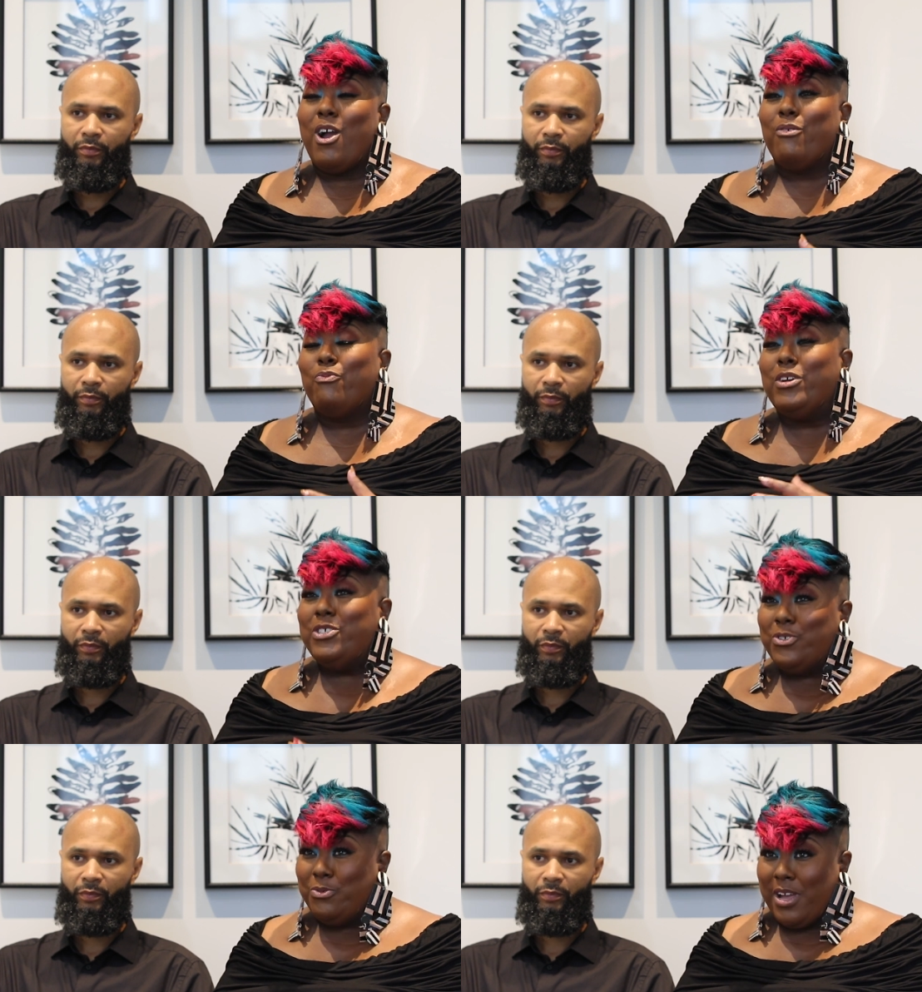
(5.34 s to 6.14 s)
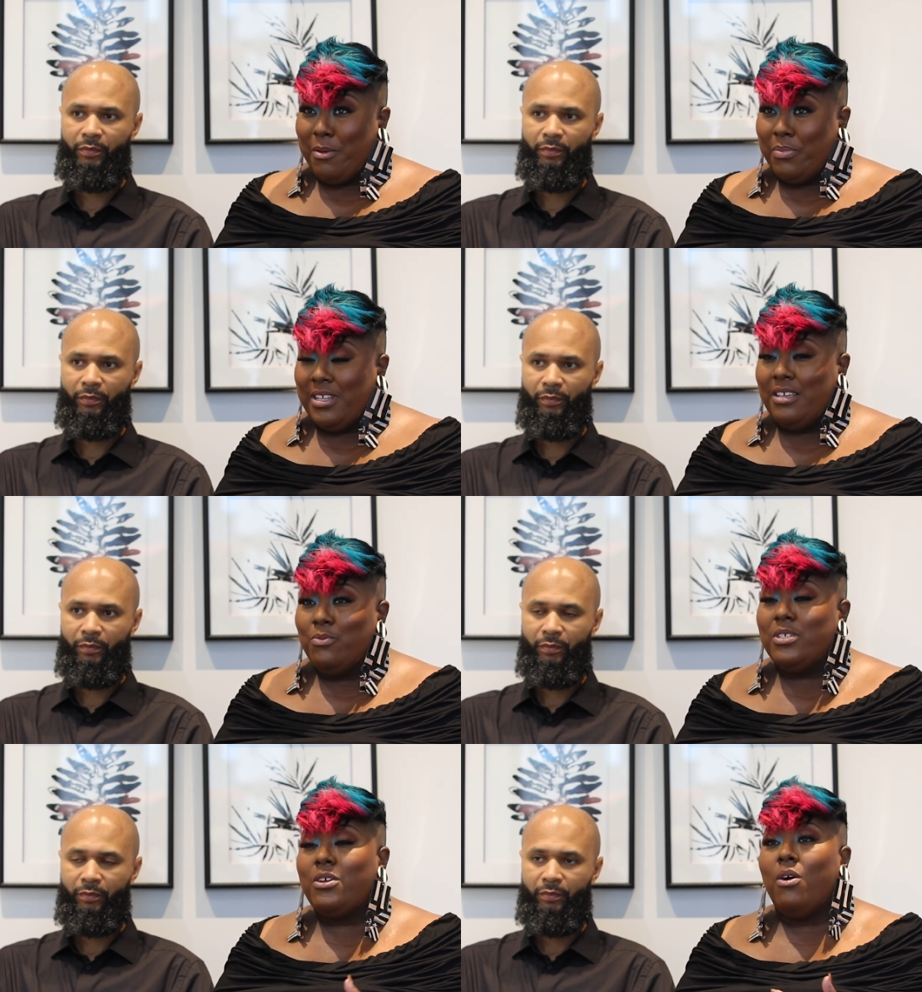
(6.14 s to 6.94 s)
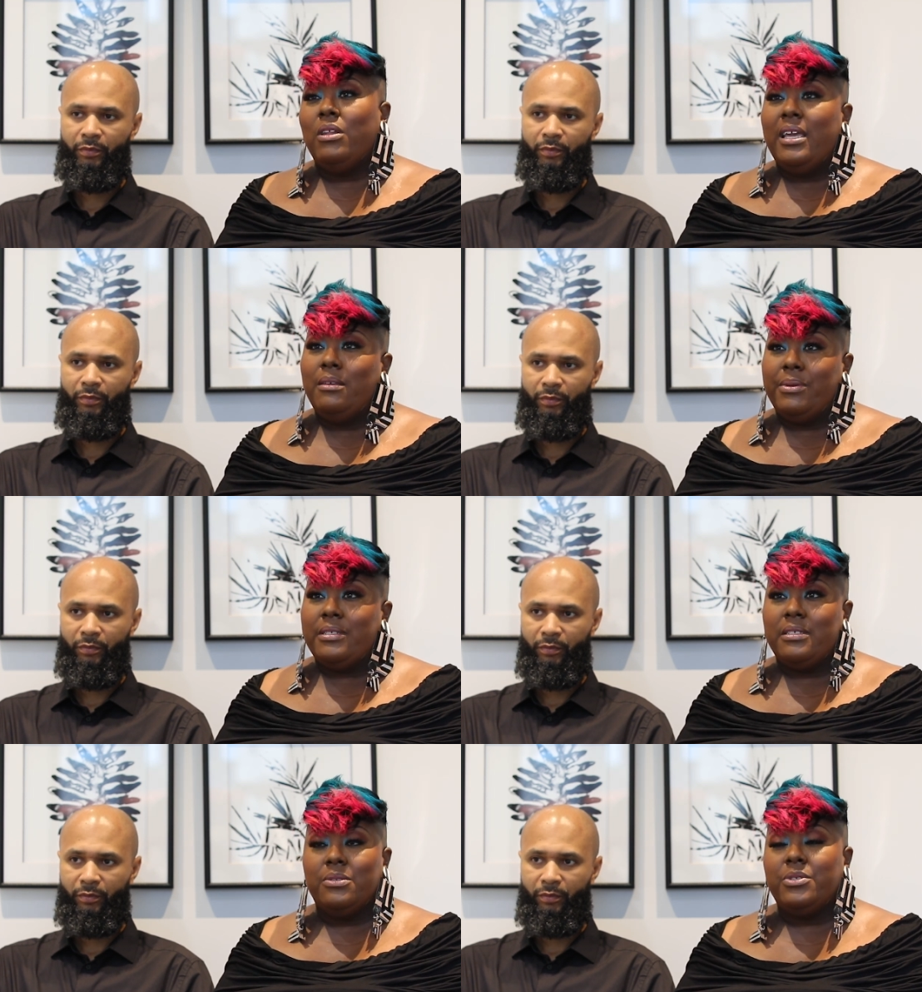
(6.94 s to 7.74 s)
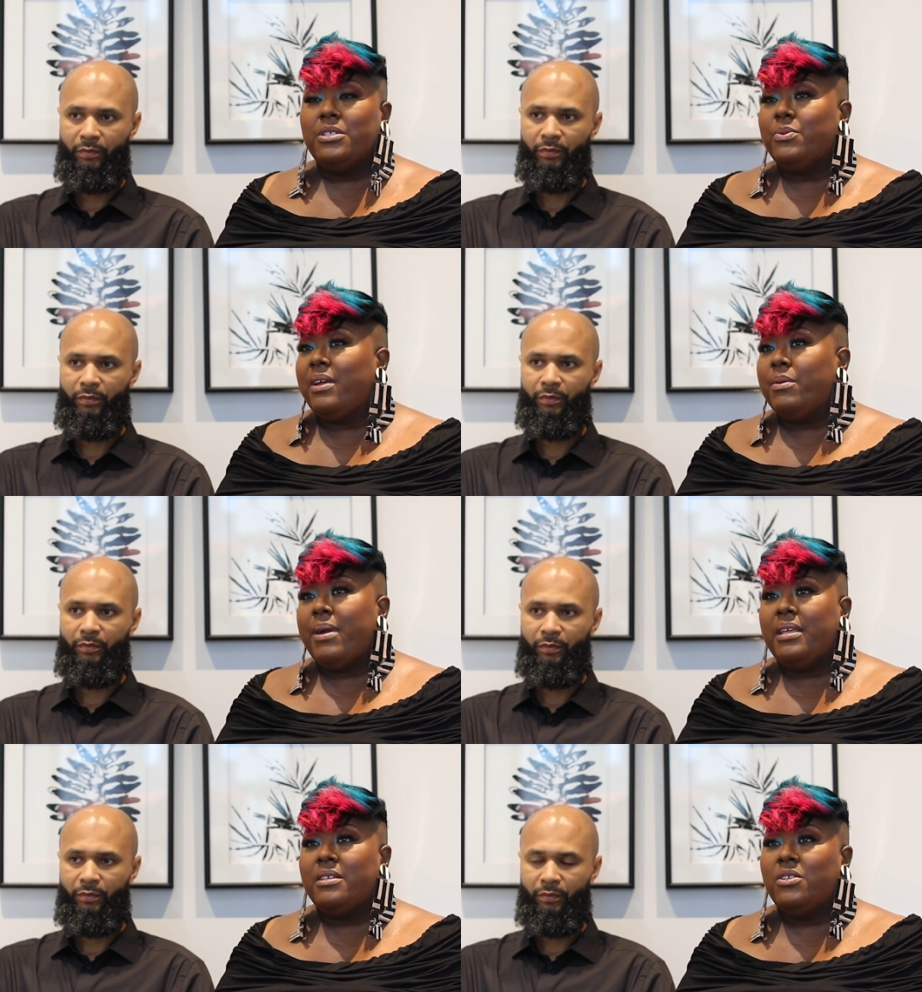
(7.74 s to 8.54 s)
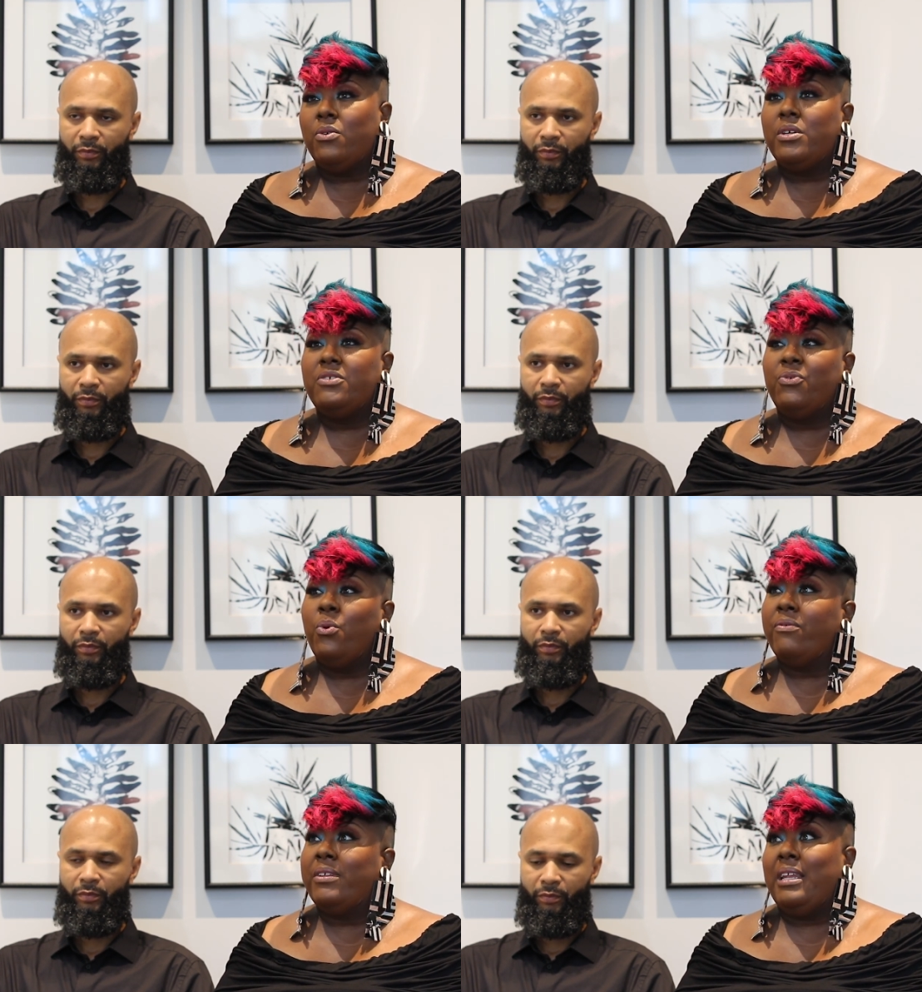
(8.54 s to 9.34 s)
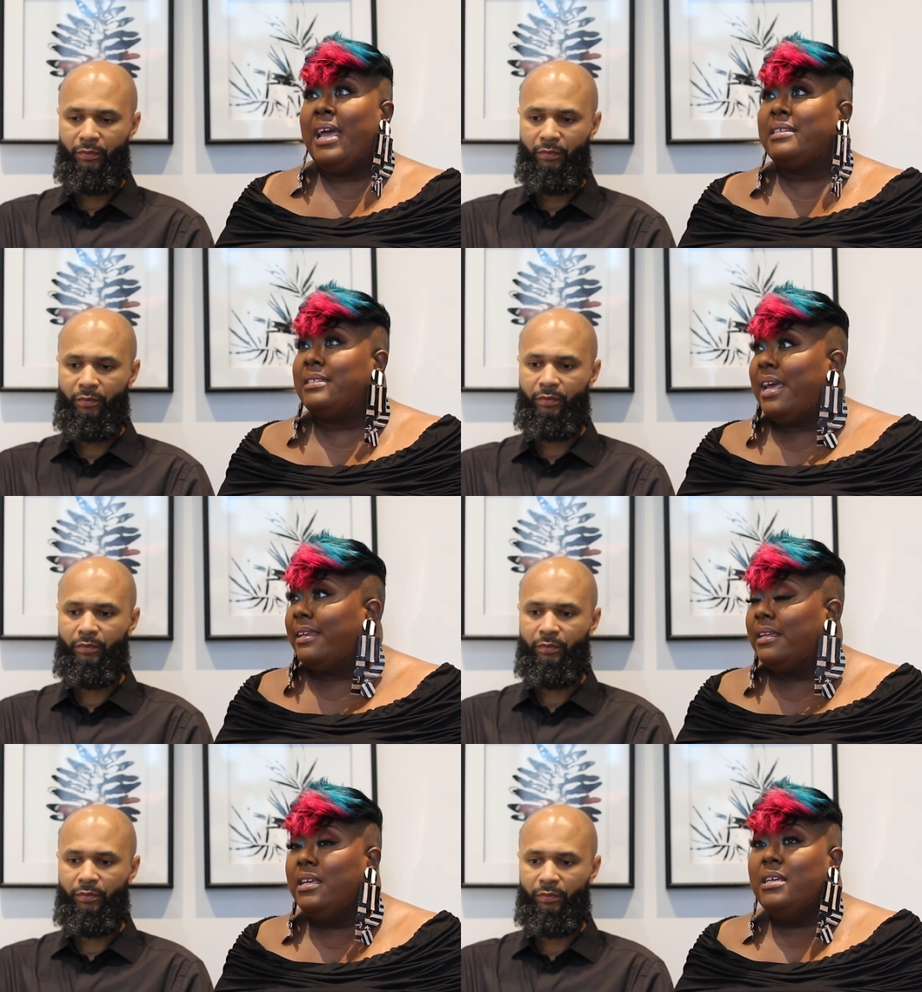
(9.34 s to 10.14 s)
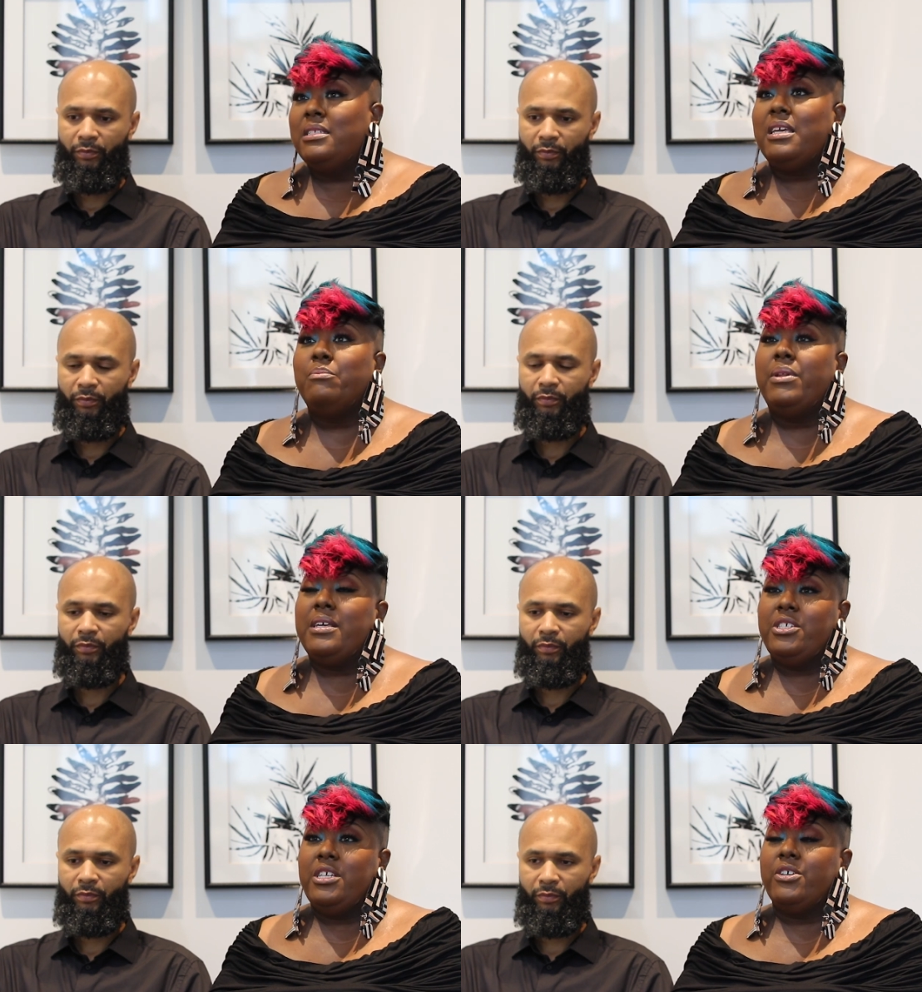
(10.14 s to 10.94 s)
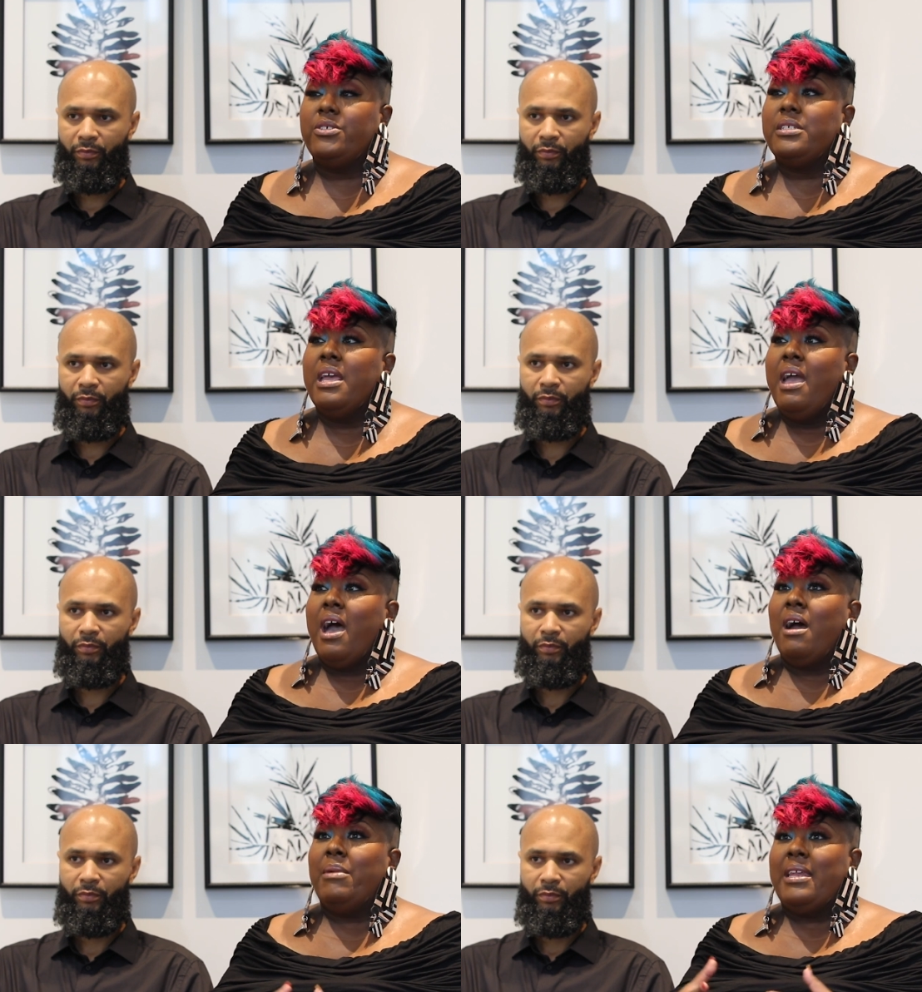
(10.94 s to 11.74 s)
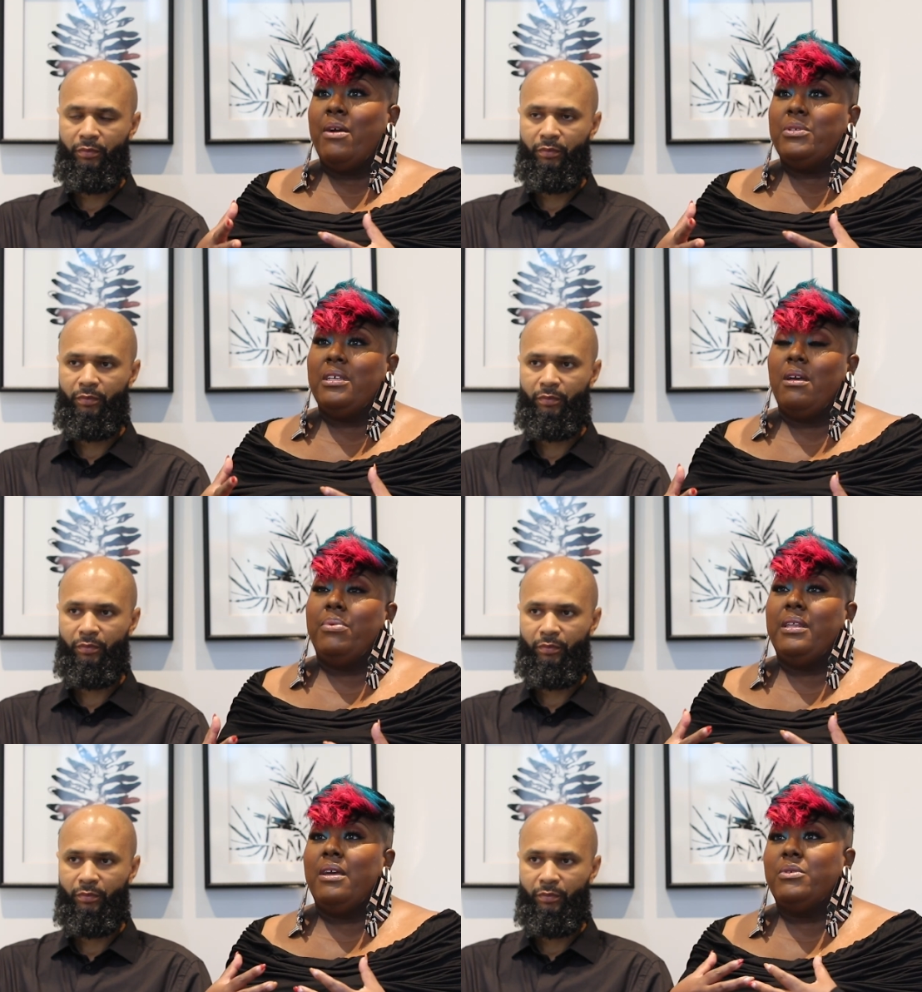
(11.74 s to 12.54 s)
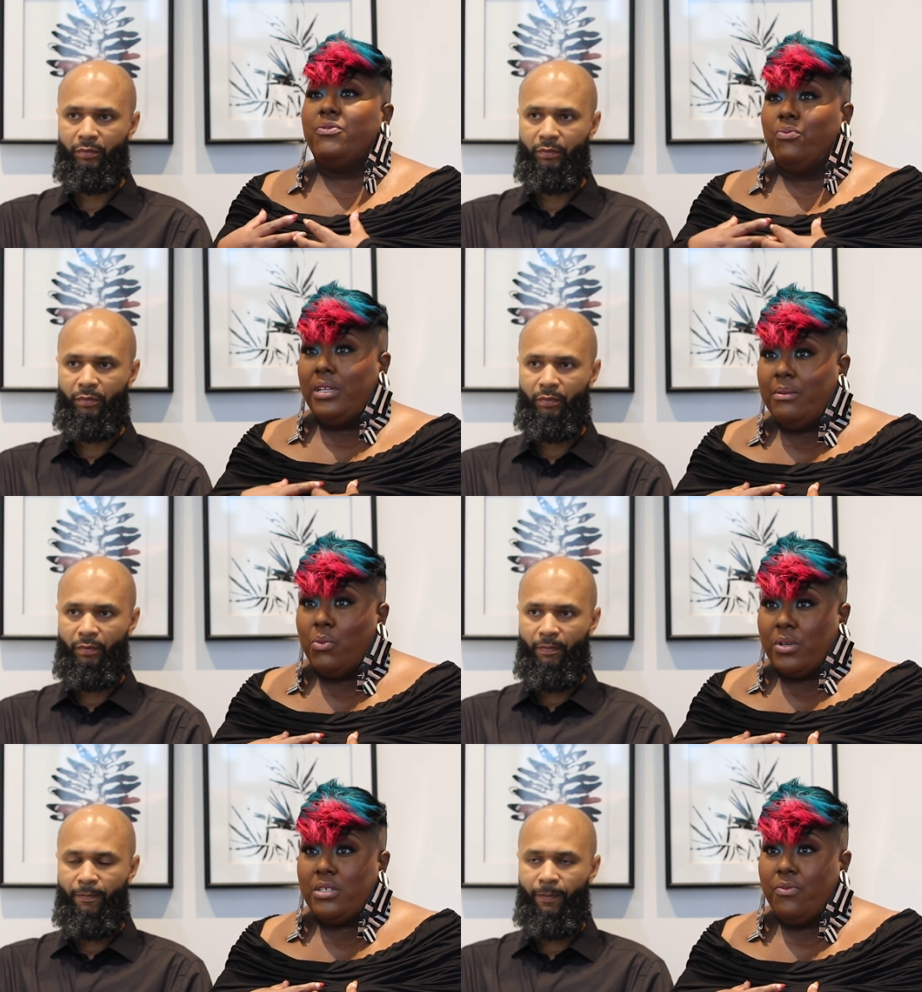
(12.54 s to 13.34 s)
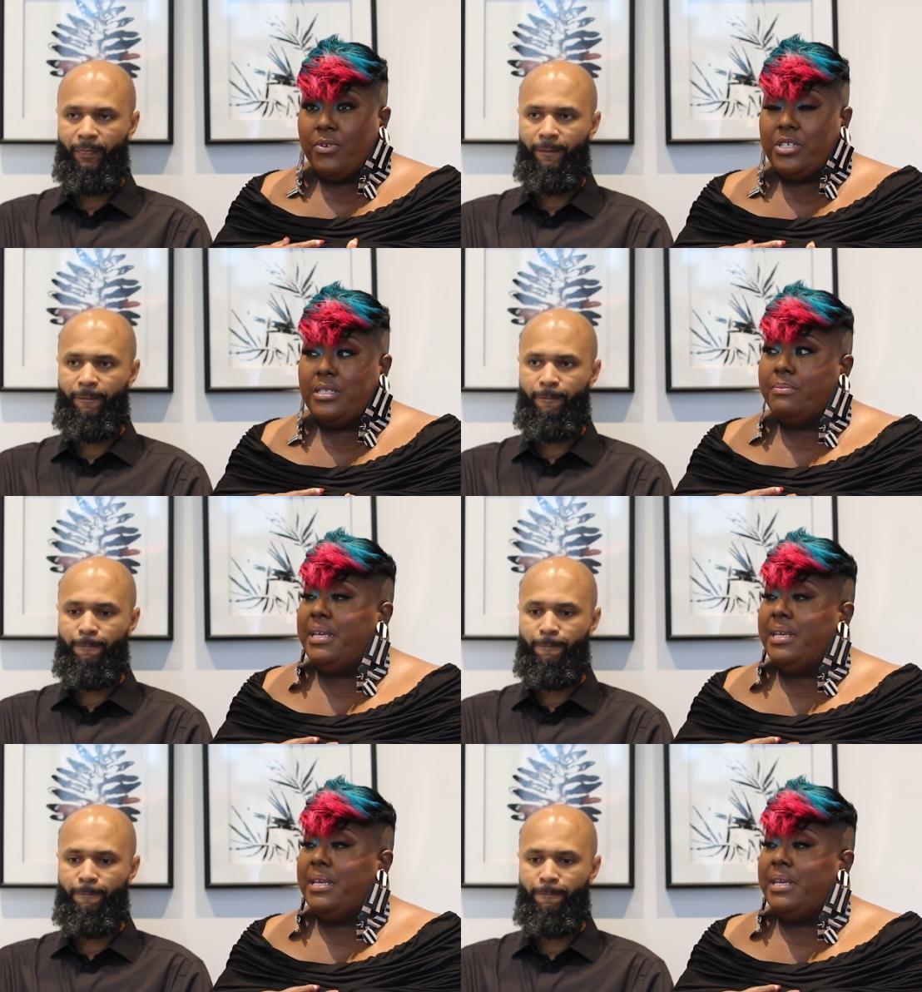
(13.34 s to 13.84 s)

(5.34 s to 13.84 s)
Speaker 1: our original company was called Lady Business, which is what everybody has known us for the last like 10 plus years. And that was the company that was really more so for just